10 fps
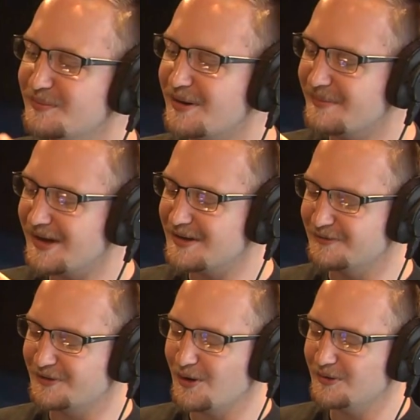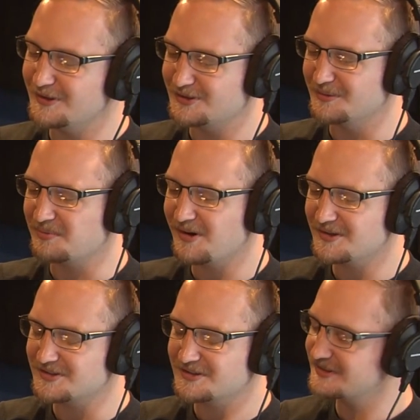my mind of going into the
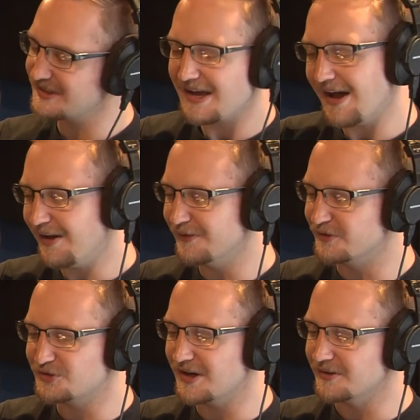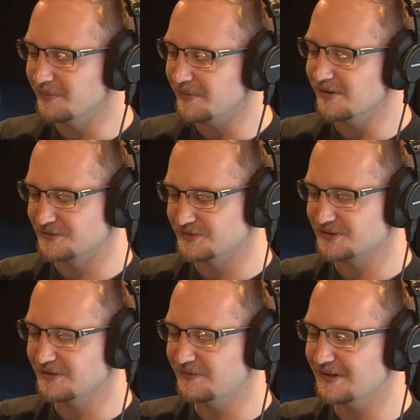process because I, I, love to try new beers and
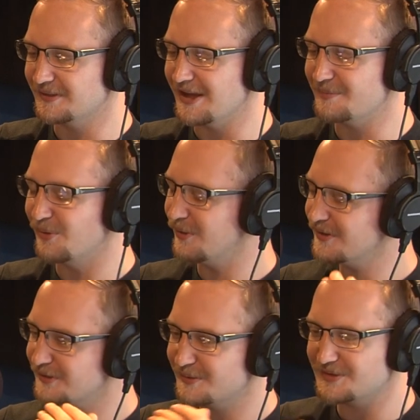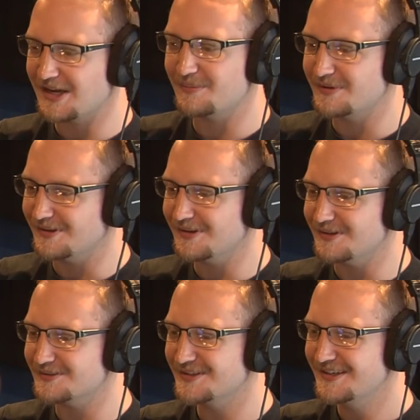stuff like that. But whenever it comes to
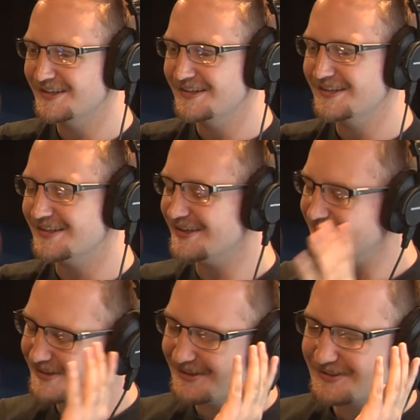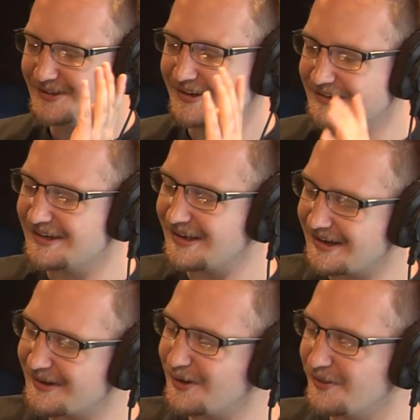IPAs, you, you, uh,
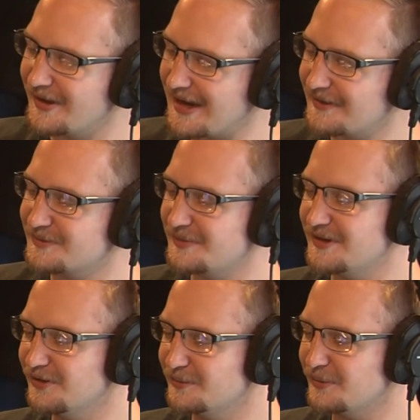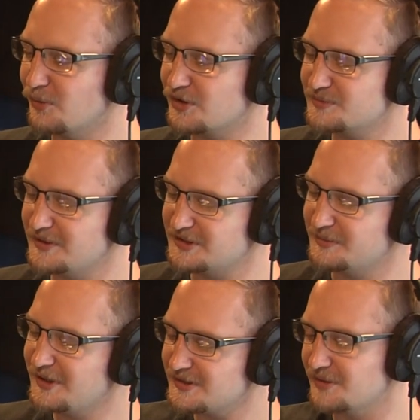and I know they have to be a little bit more expensive
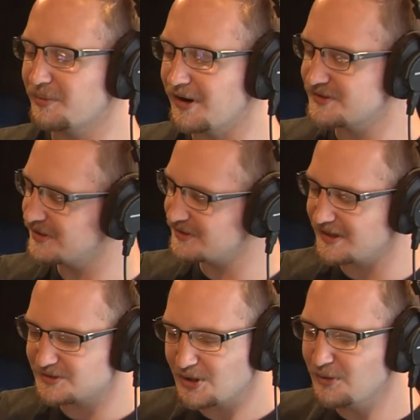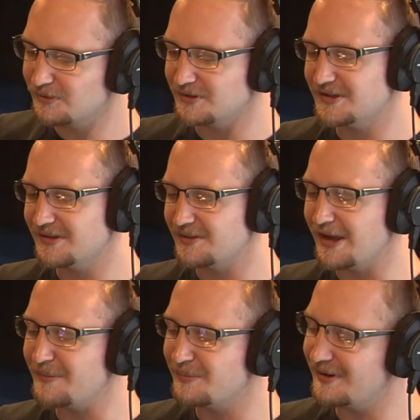because of the process, and I totally get
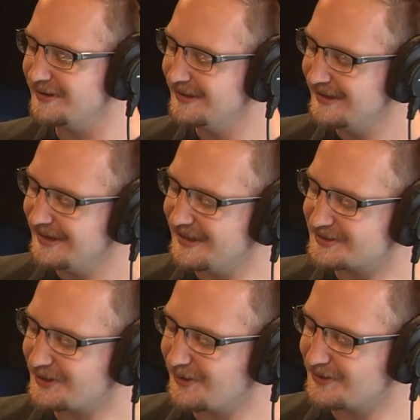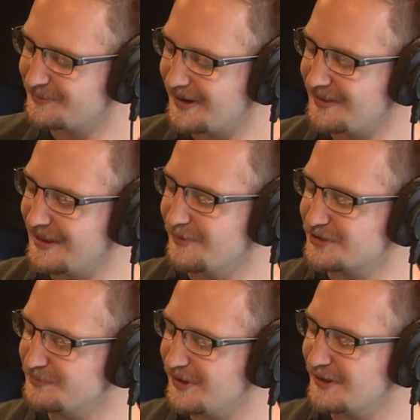that. But it's hard to pay that
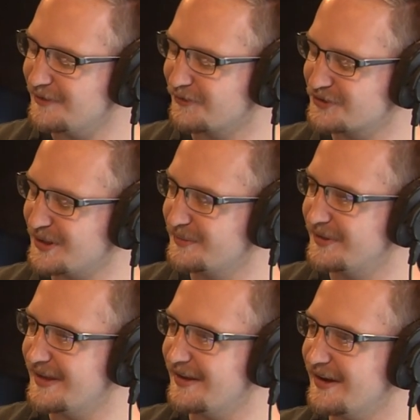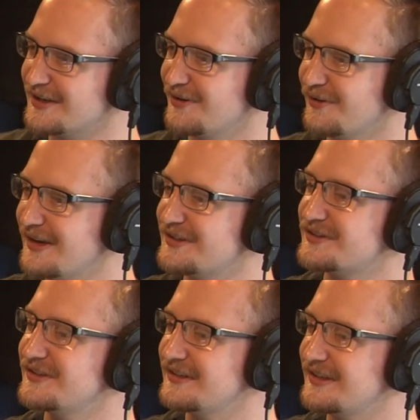much money for something that like you're
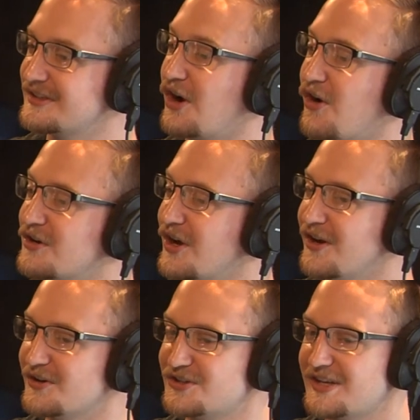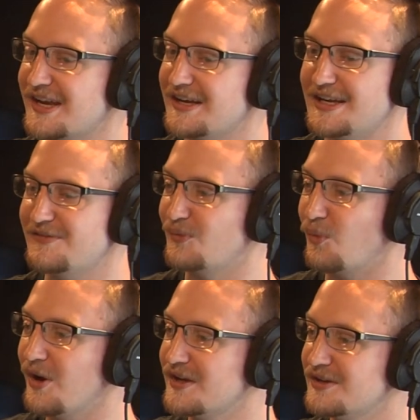it's it's hard to understand even
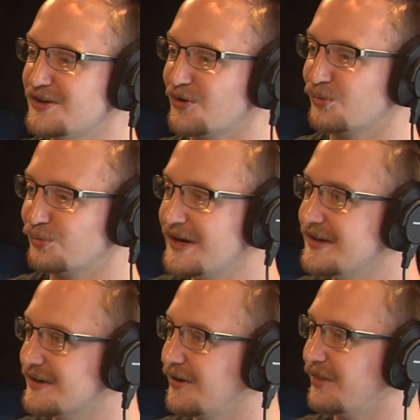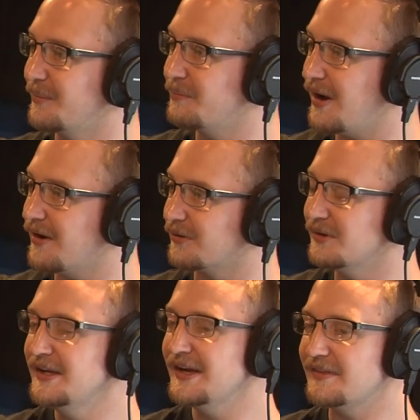what you're reading on sure. the
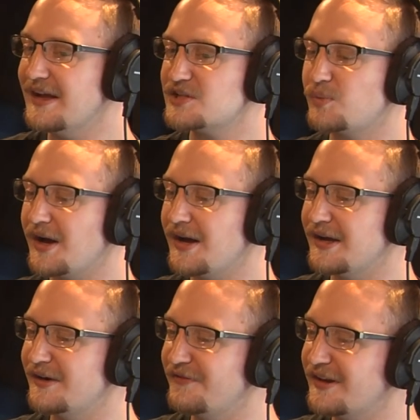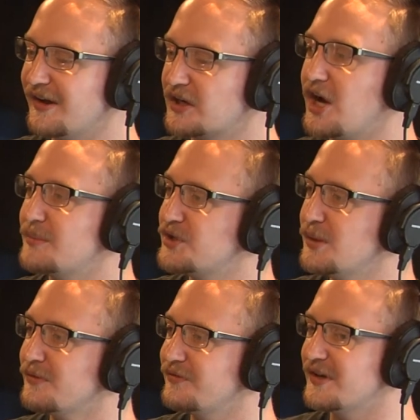bottle. And that's why an event like
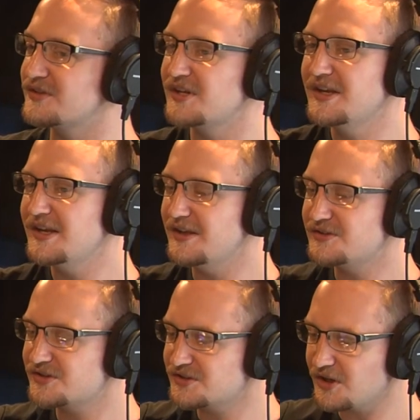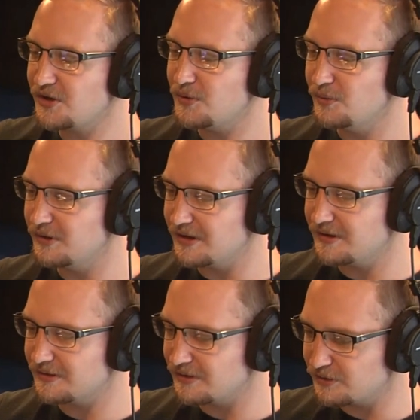Hoptoberfest yeah. is so
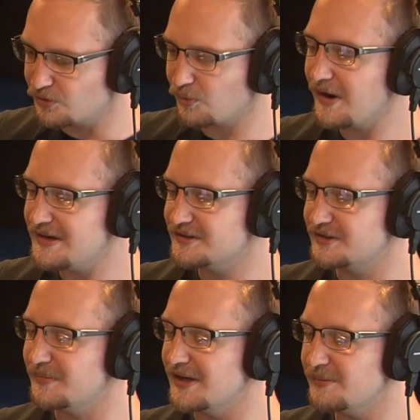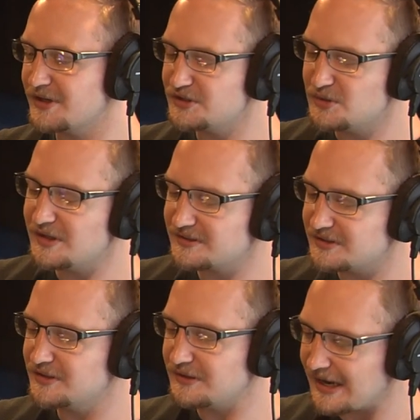great to me because you get
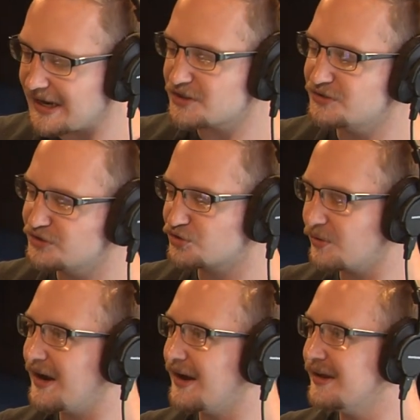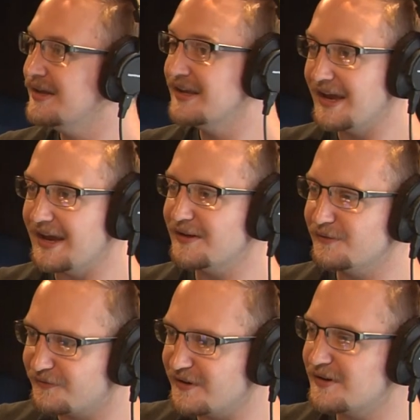to actually try
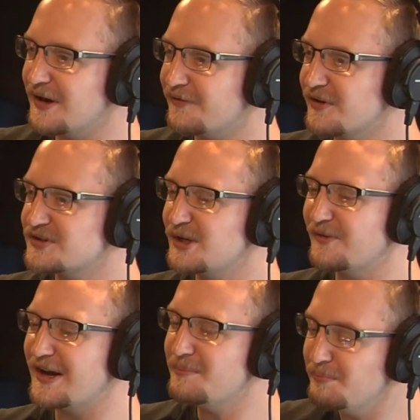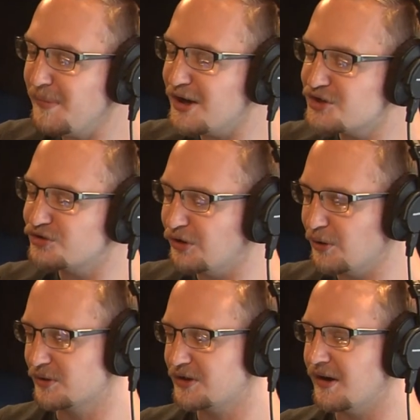and figure it out for yourself at a much
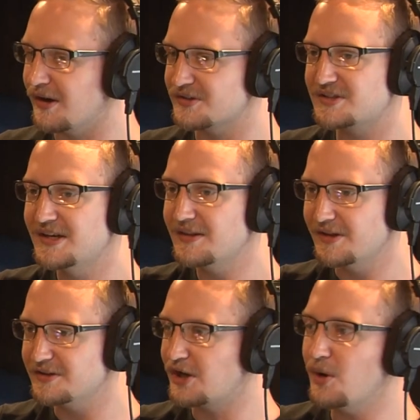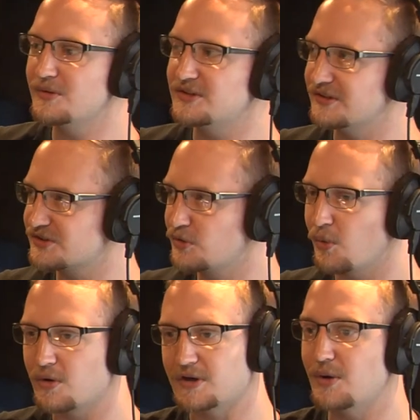lower cost than mm-hmm. going to the
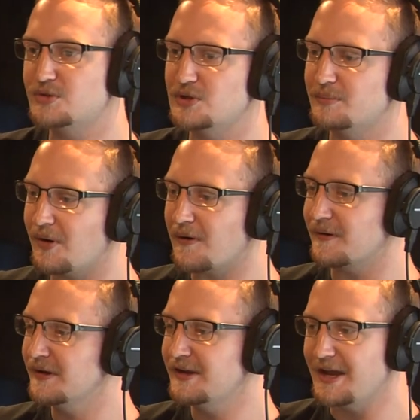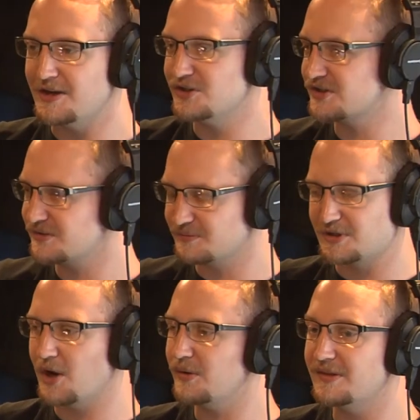store, going to a bar, and just
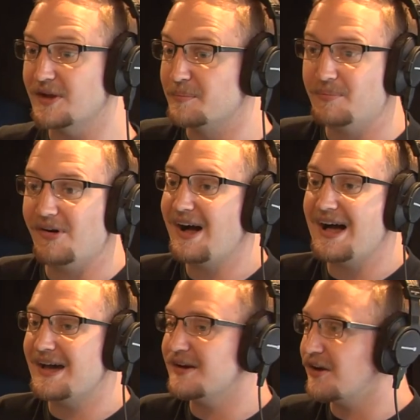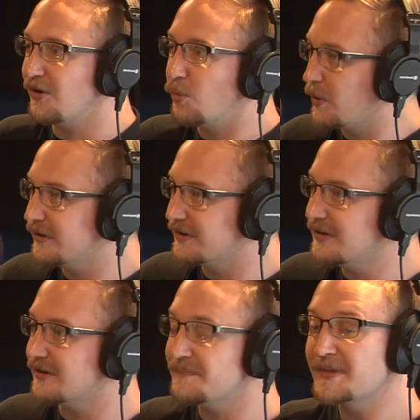going in there blind all willy
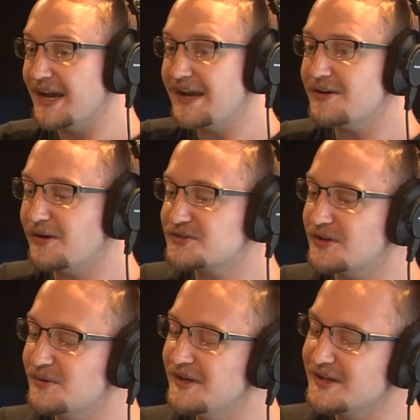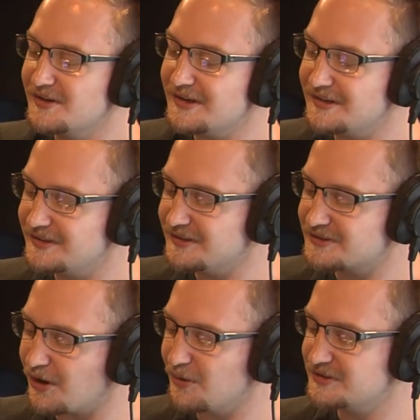nilly. And also, you're getting to
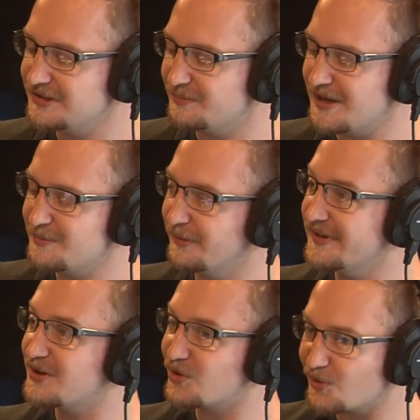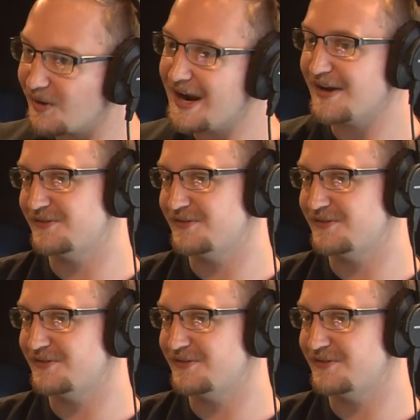talk to the people that crafted